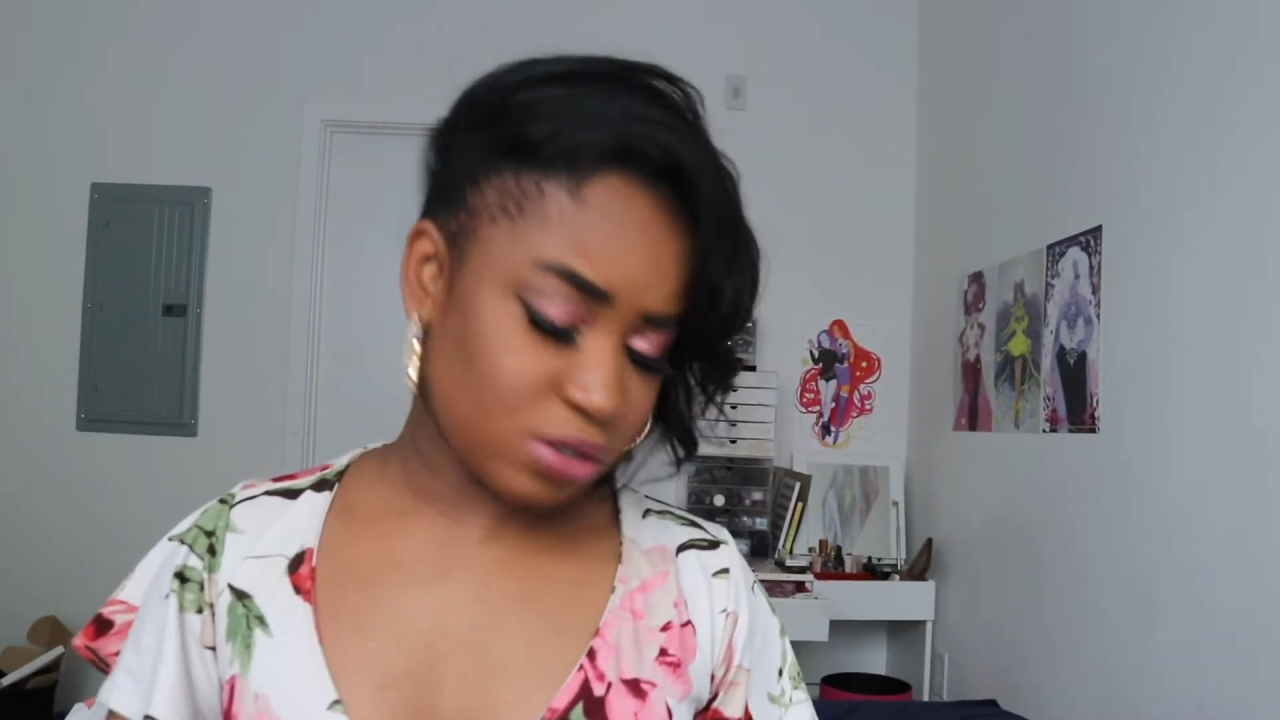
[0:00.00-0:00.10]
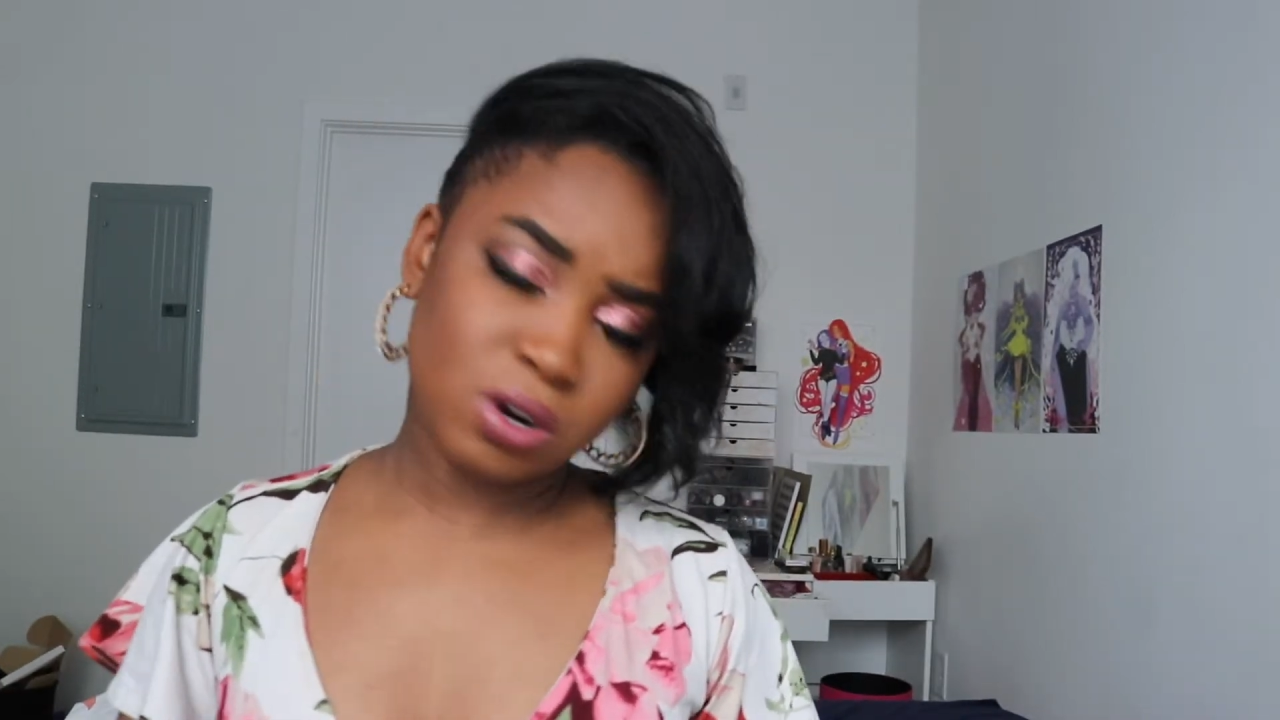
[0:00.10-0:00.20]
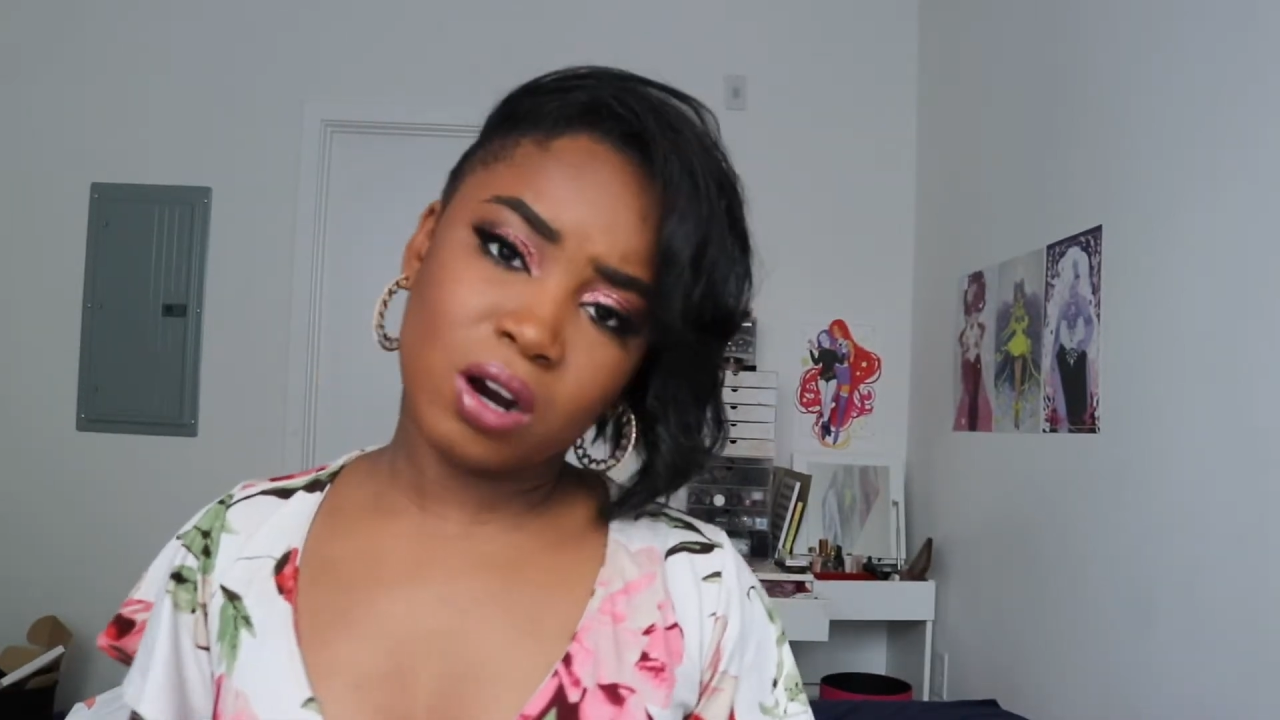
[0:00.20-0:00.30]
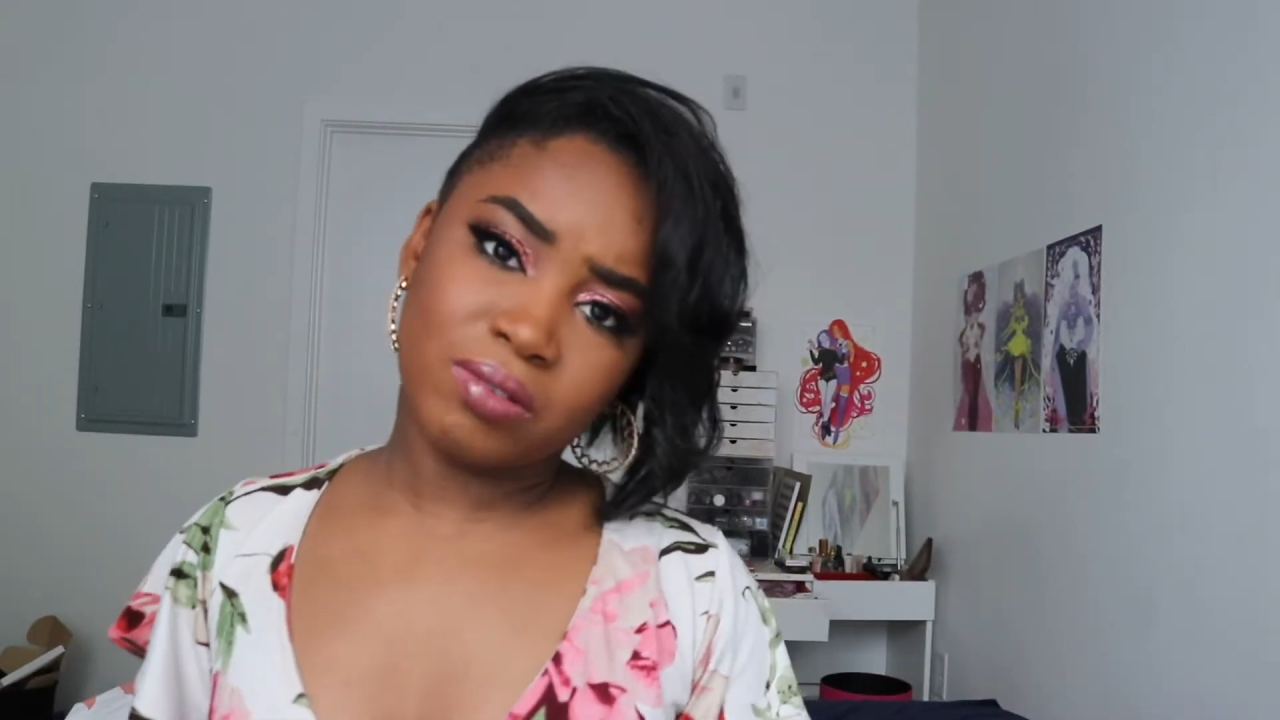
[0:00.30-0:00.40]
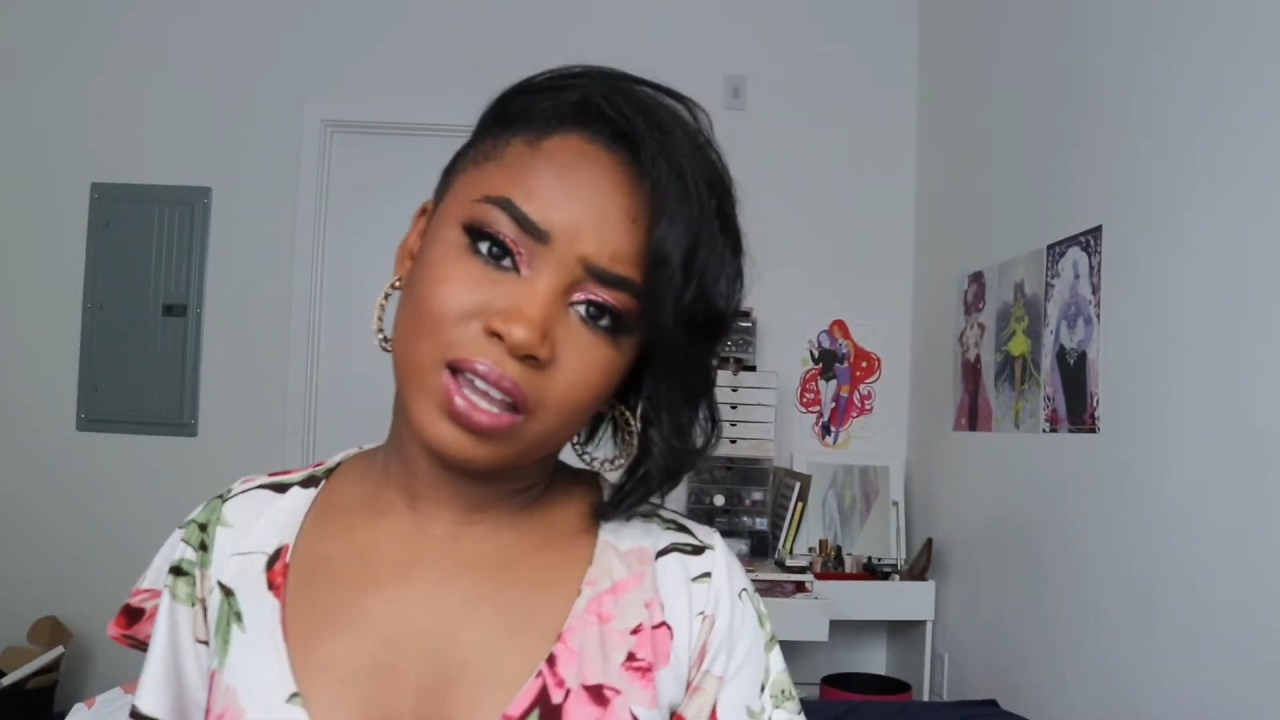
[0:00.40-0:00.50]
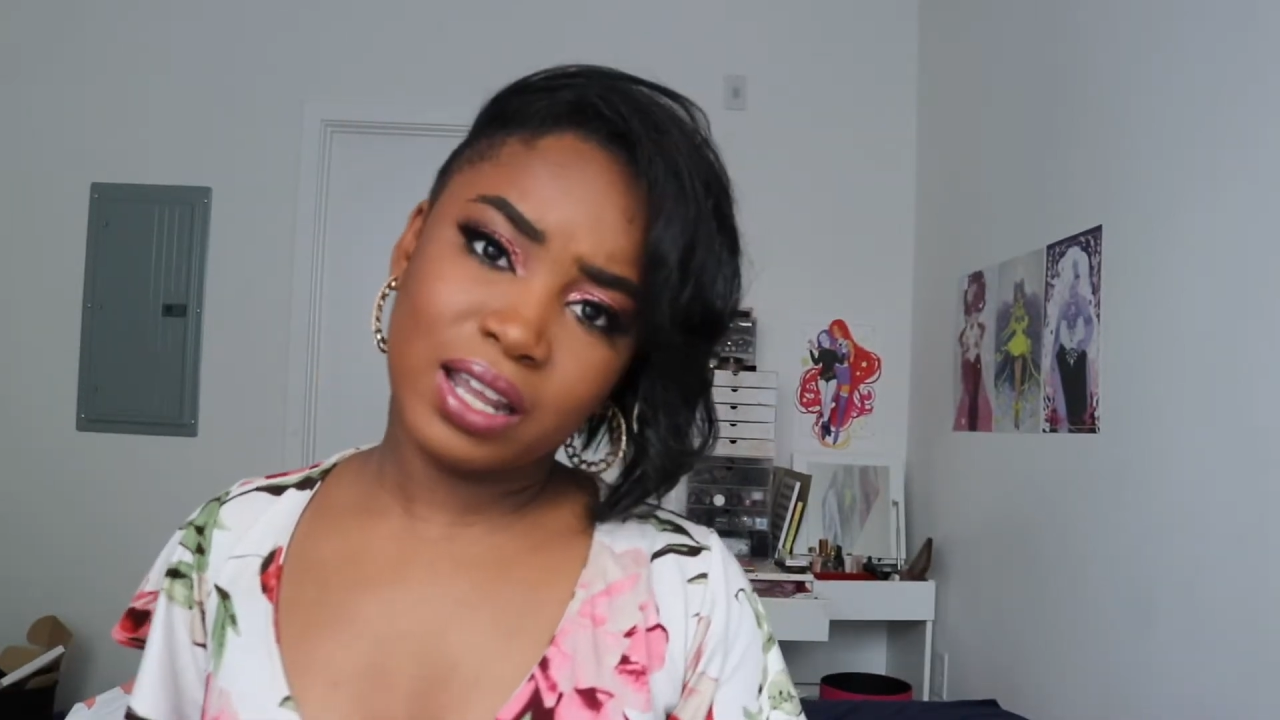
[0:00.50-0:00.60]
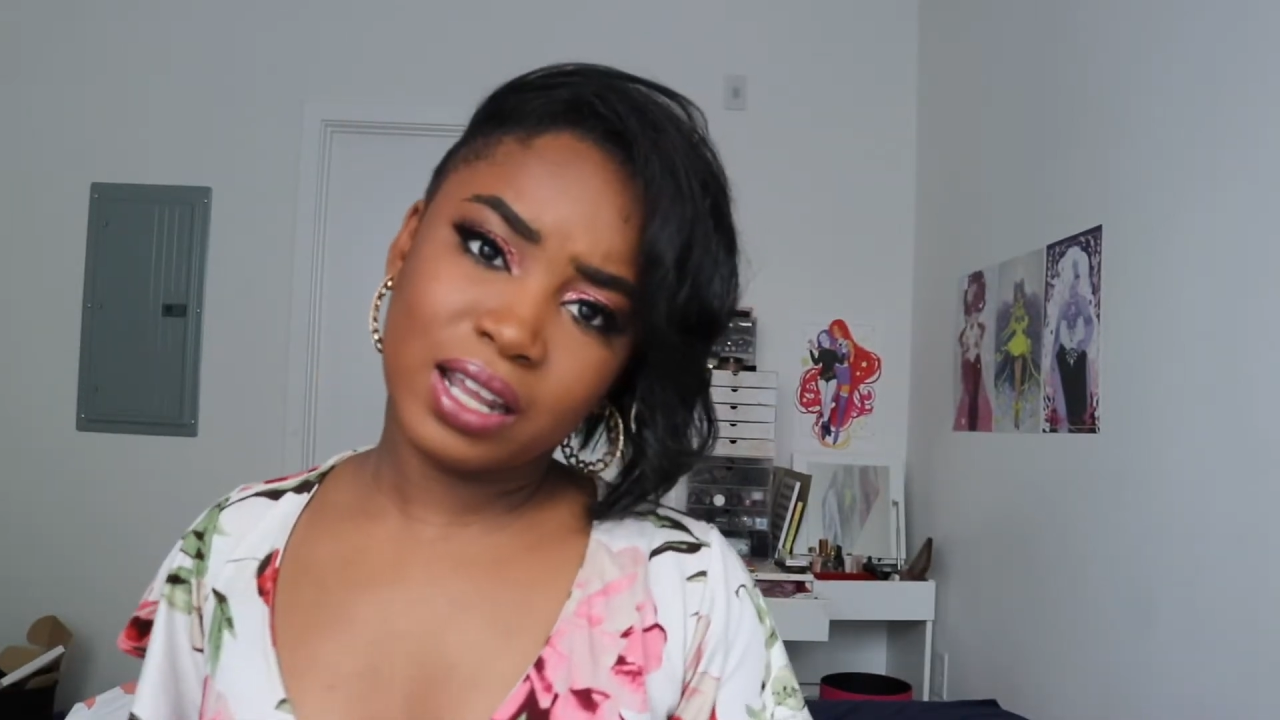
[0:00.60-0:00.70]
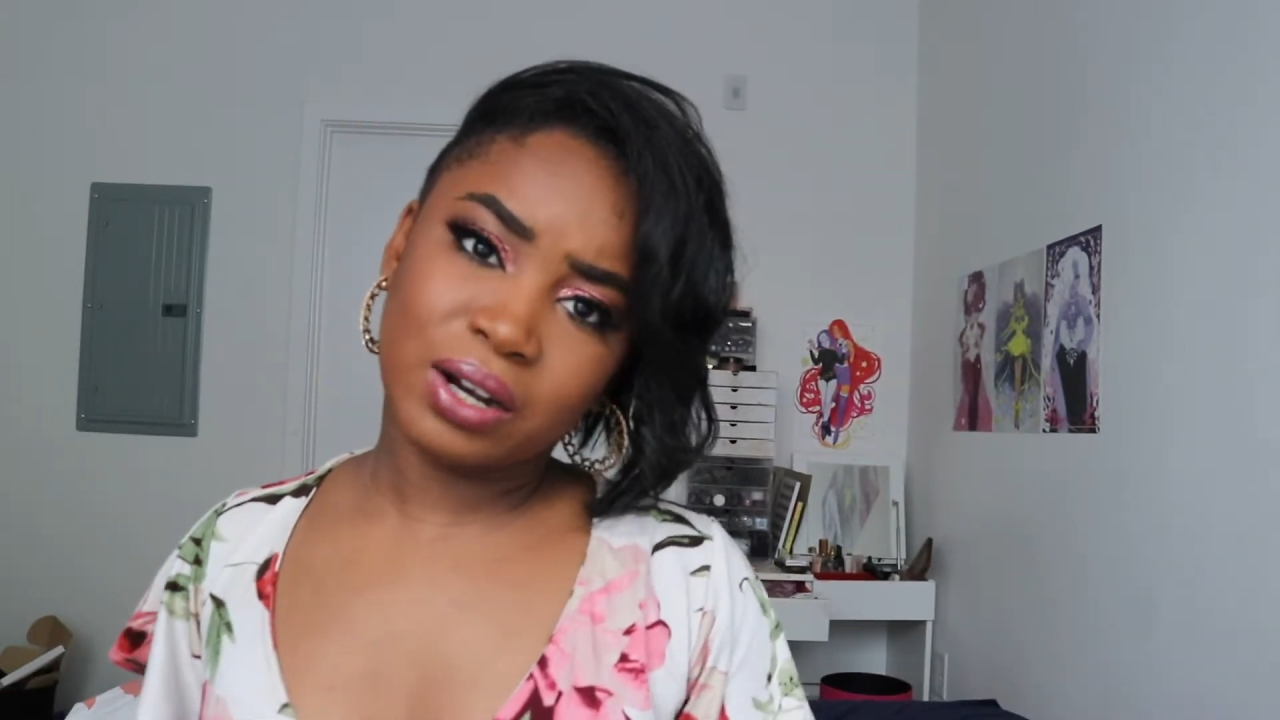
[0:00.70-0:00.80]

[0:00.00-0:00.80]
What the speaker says: star rating,